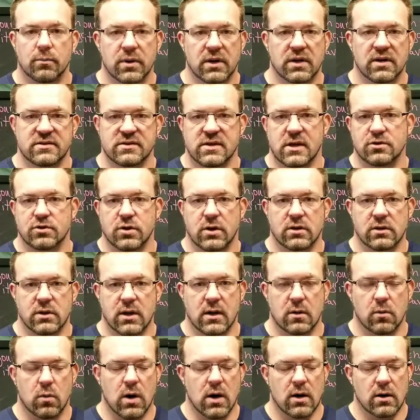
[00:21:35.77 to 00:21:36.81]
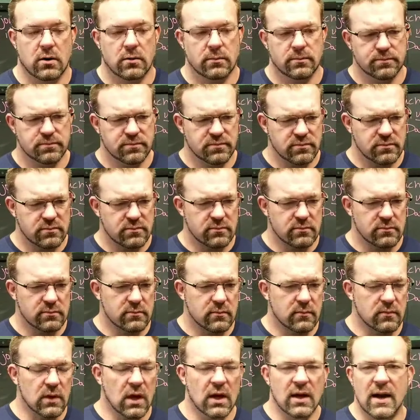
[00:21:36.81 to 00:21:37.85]
because I drink a lot of water
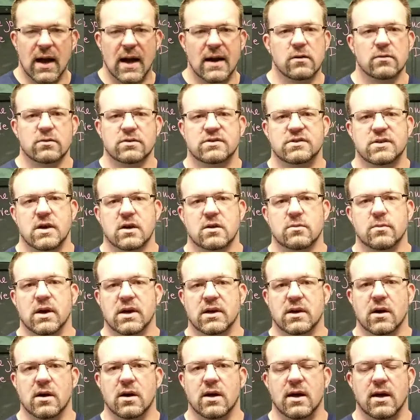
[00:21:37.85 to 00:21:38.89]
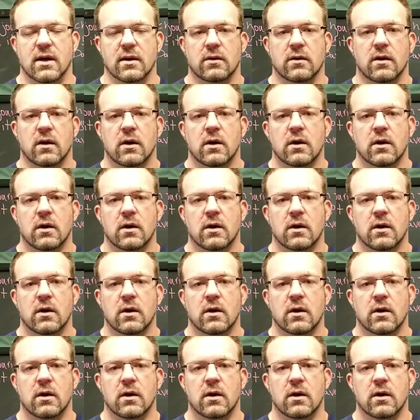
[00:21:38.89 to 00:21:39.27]
and I don't suck my gut in.